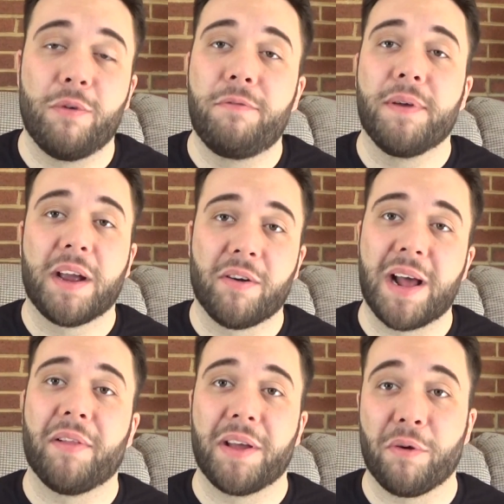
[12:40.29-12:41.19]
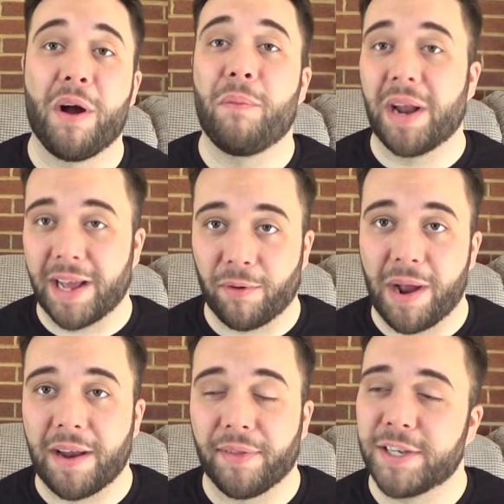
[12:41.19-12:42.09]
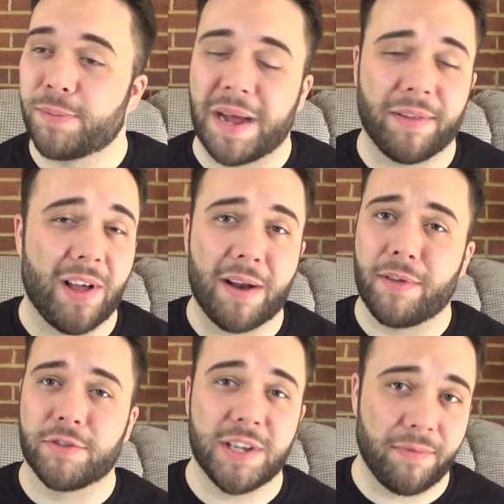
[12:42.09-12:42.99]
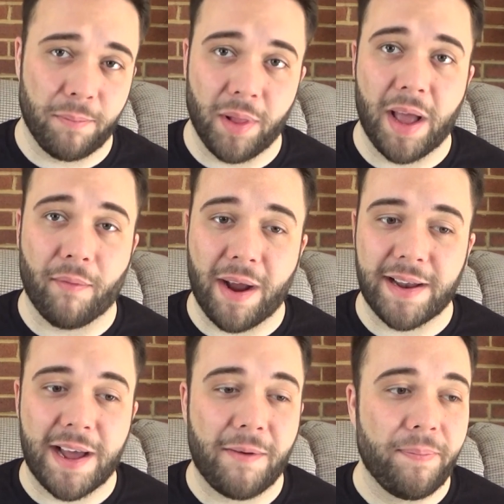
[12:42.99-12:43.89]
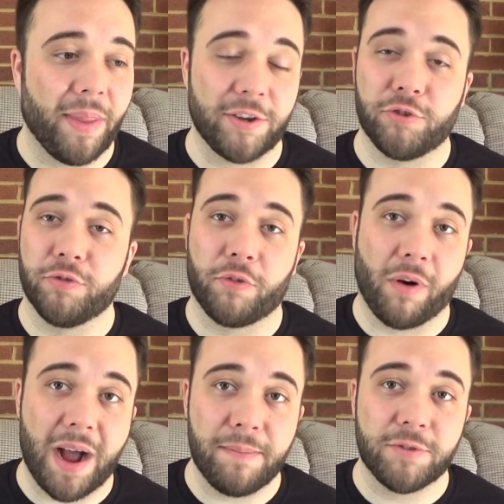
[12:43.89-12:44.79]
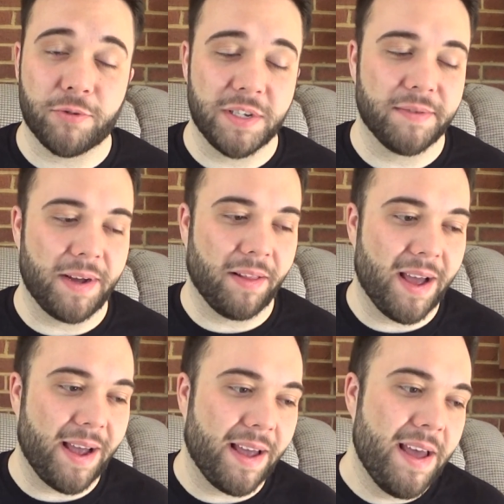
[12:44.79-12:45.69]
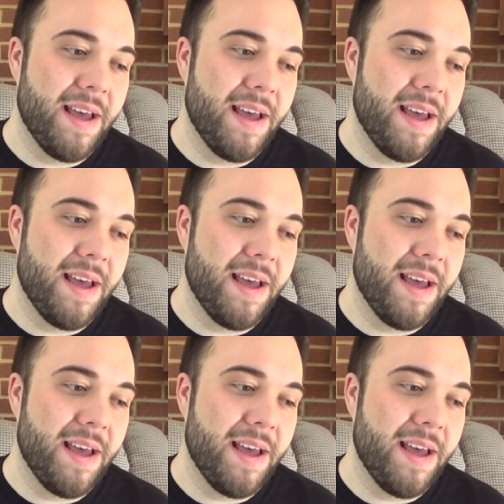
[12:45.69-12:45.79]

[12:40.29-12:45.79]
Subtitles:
We'll figure it out later on when I get around to this, but I have a lot of other stuff I'm playing right now, like True Crime, Streets of LA,